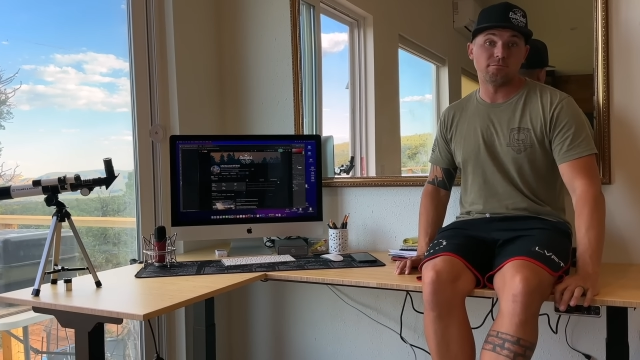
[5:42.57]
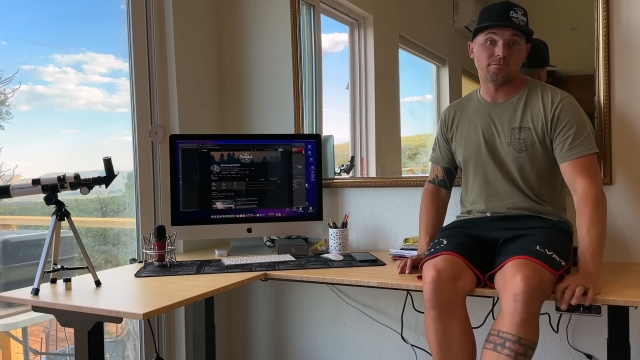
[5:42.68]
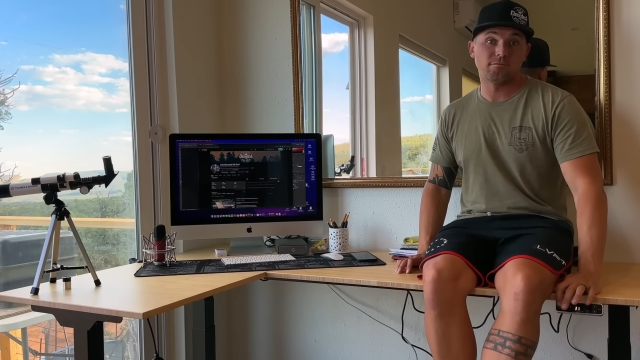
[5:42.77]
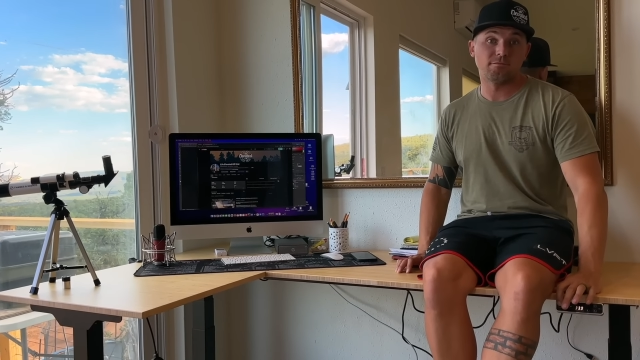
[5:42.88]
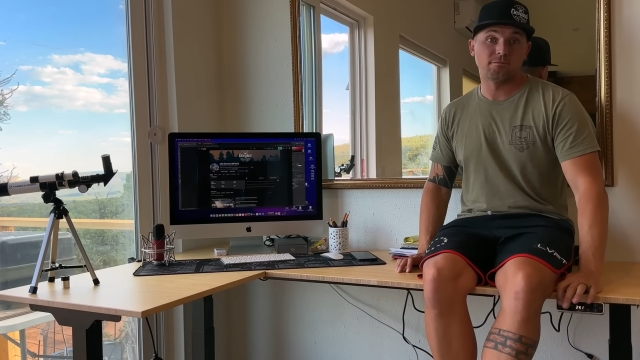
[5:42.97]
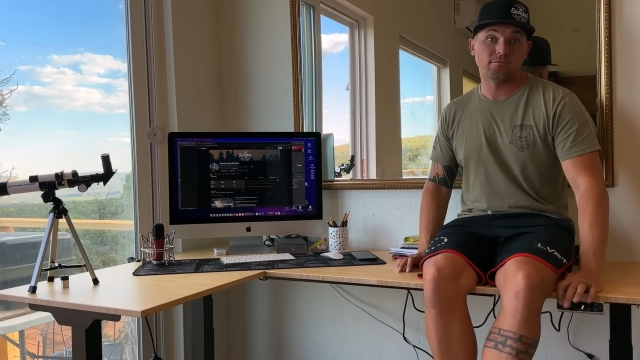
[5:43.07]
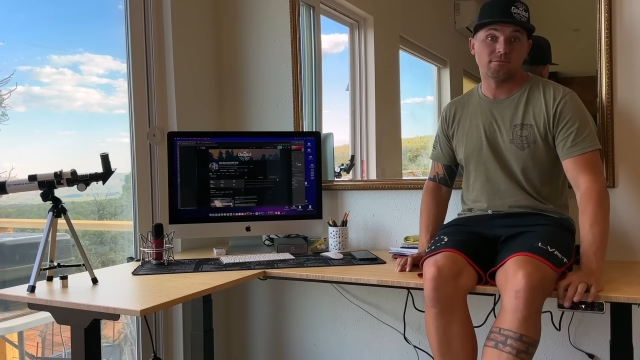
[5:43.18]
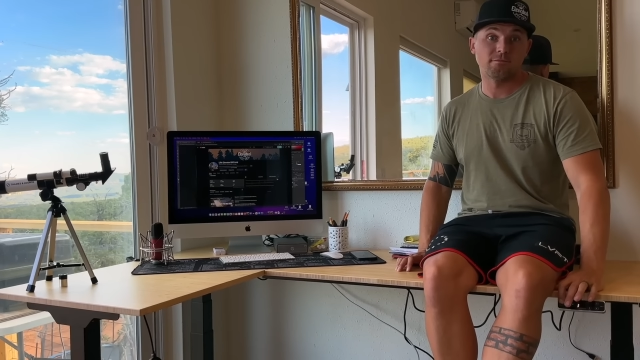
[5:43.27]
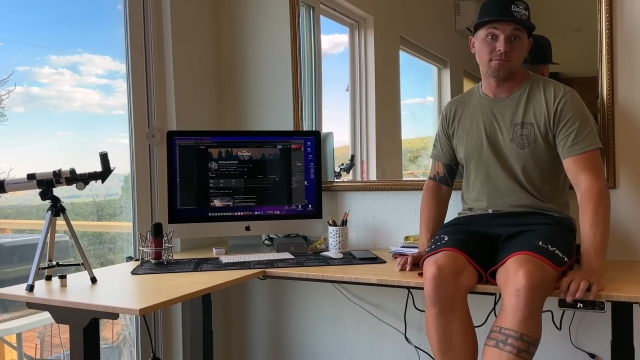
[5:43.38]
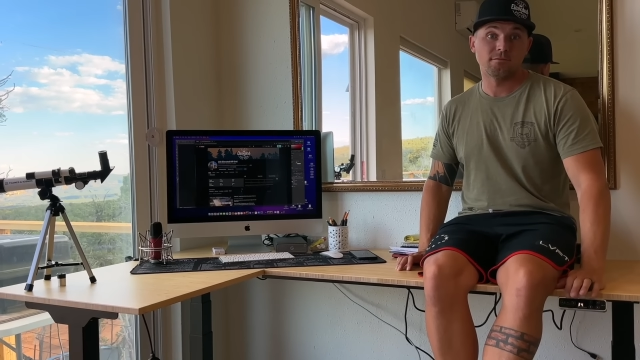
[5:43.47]

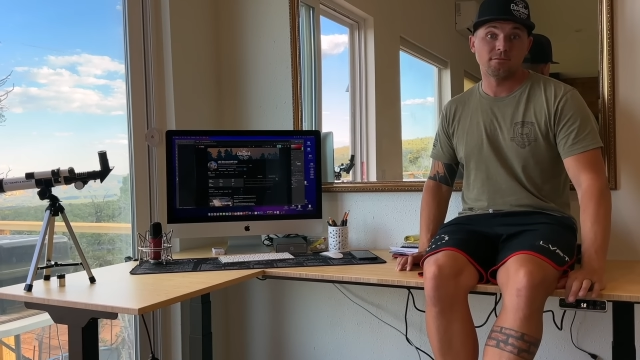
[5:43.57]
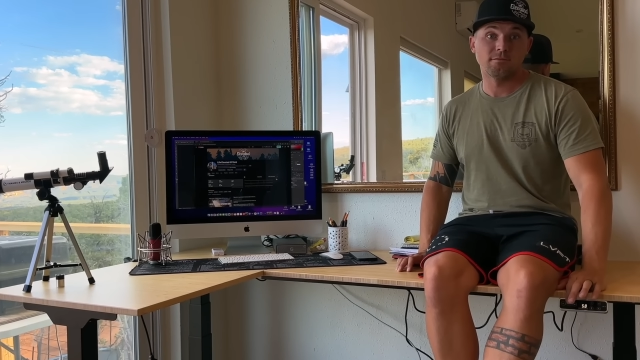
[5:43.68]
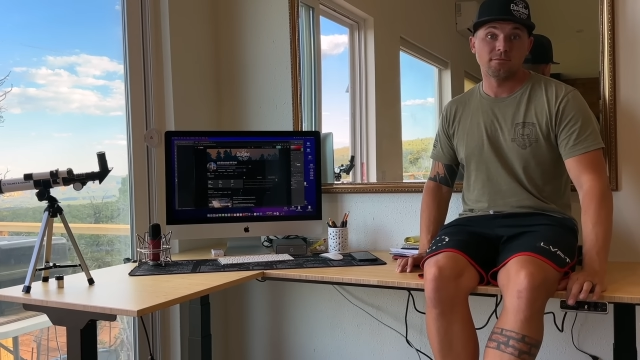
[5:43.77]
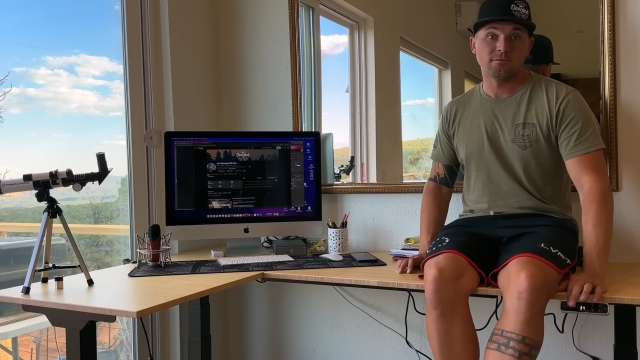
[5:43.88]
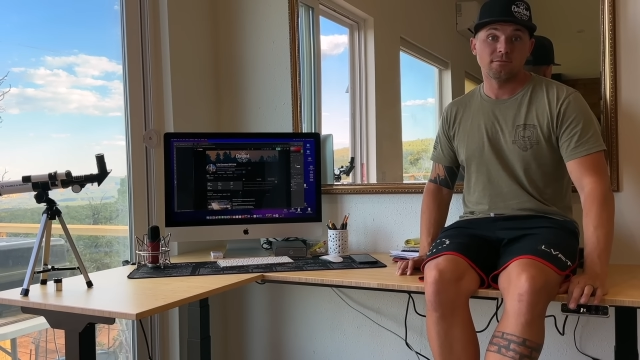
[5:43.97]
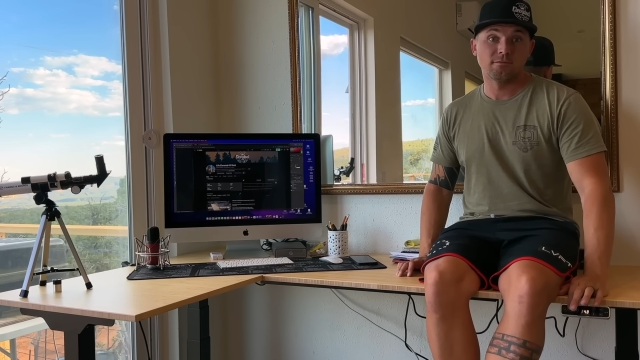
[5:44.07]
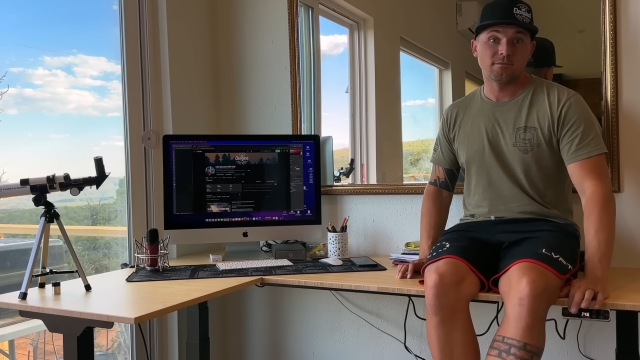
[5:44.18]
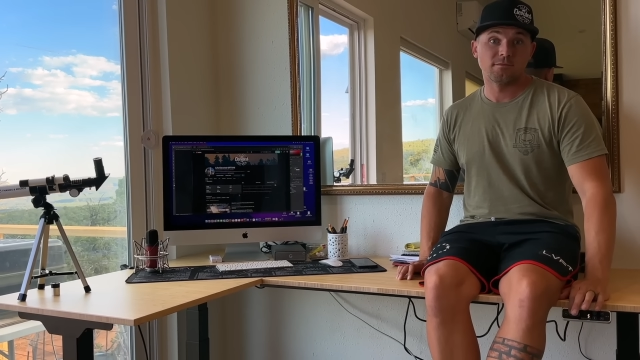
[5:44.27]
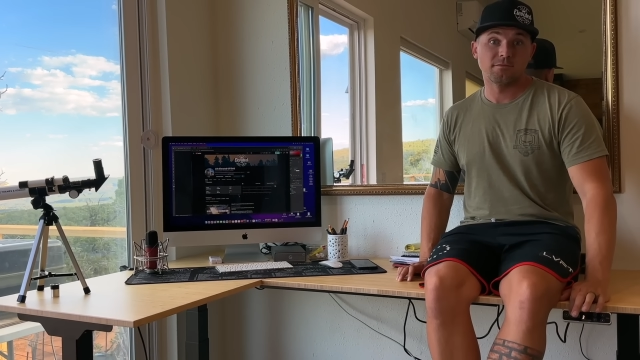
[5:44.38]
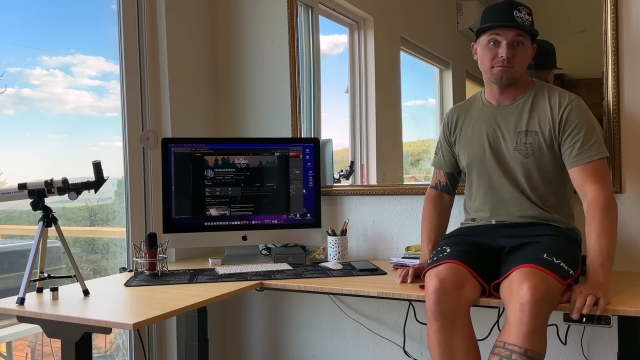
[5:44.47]

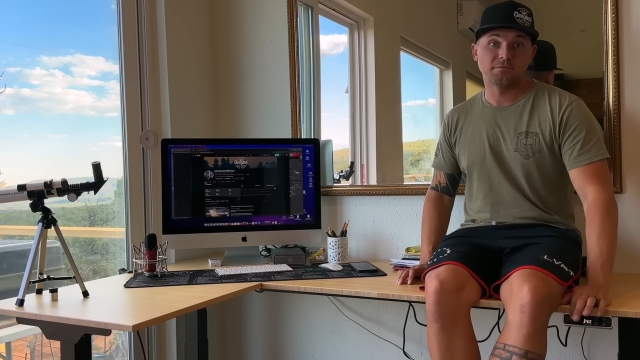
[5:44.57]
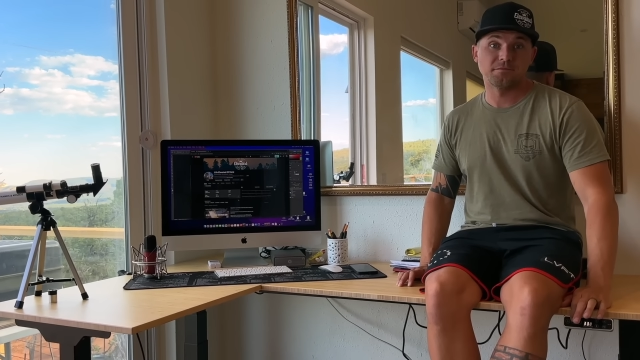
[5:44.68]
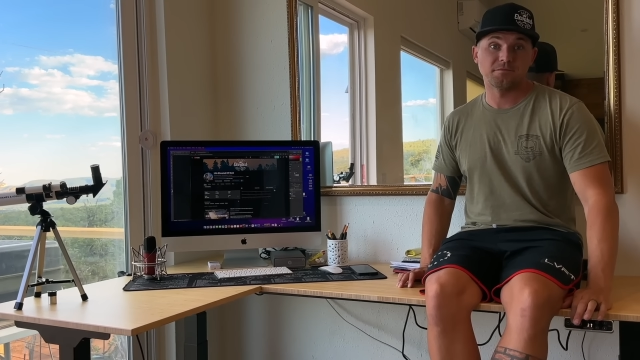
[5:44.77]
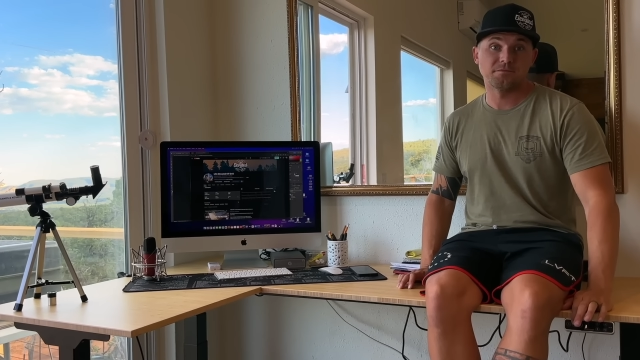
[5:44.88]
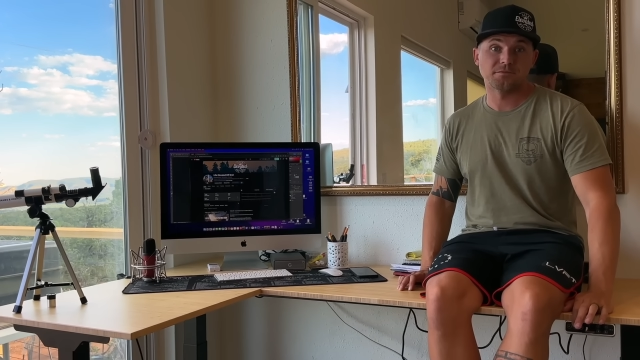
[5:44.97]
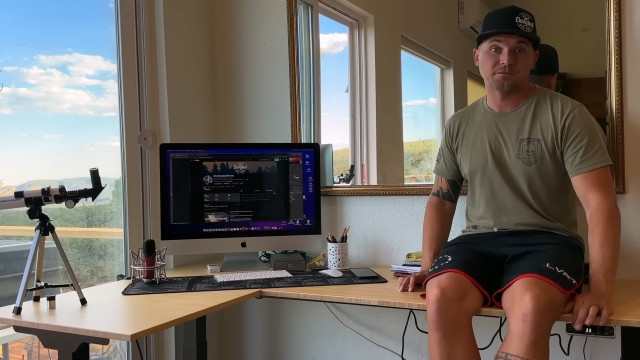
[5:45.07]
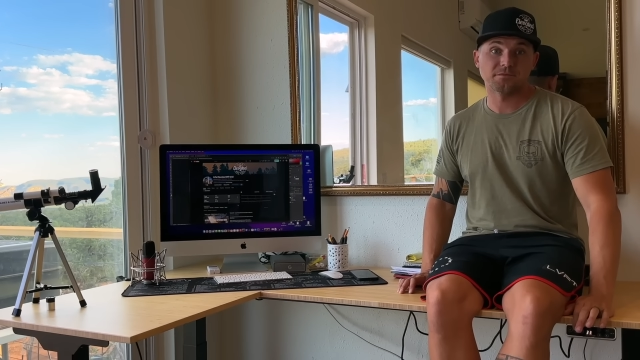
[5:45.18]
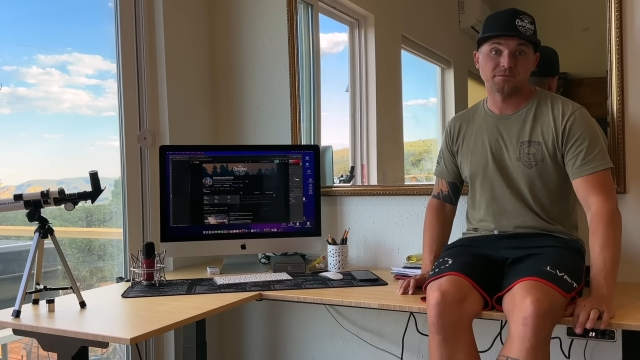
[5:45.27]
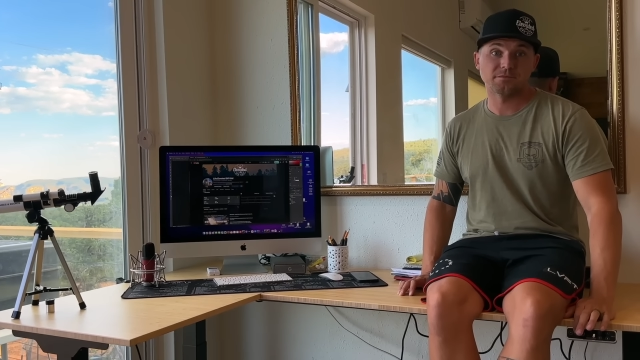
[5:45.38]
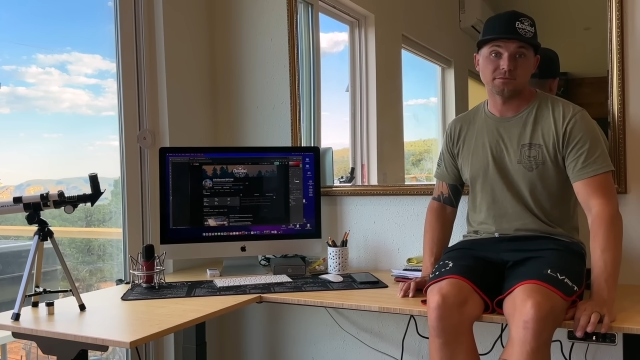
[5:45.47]

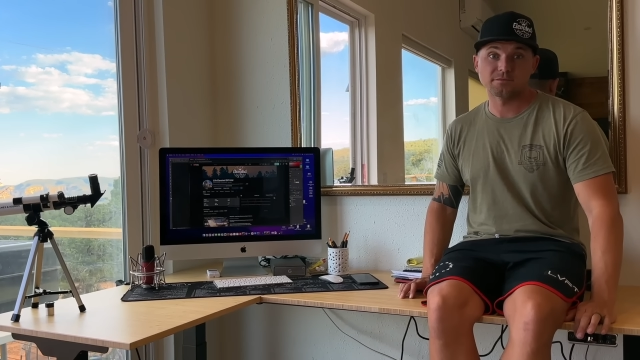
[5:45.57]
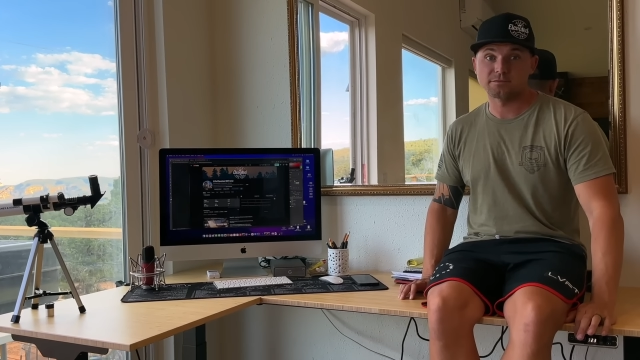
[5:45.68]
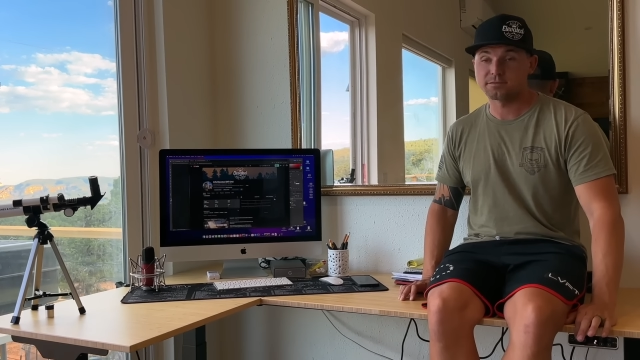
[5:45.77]
No one is speaking in this clip.